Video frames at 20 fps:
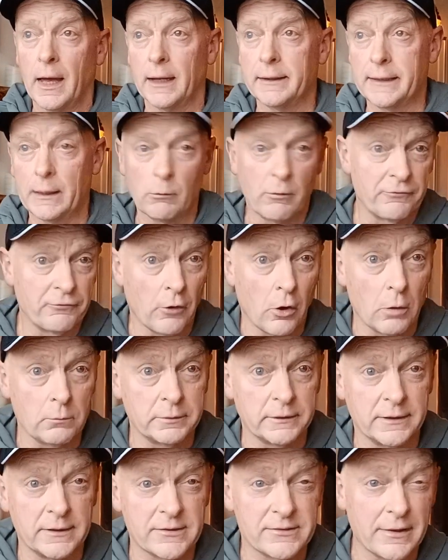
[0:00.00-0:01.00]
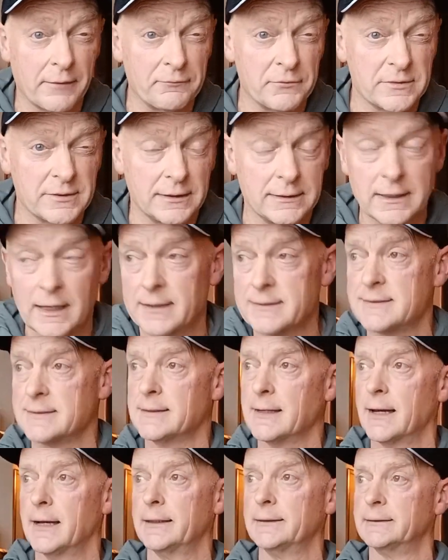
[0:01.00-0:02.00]
and they were formed in
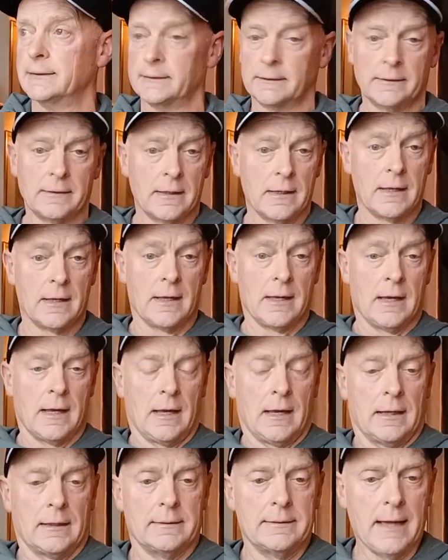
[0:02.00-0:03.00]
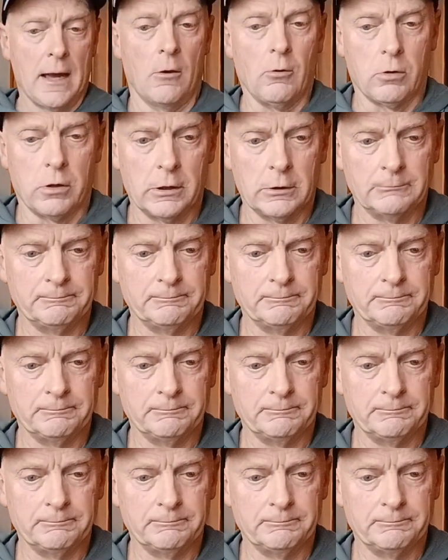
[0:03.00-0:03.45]
1799. Now,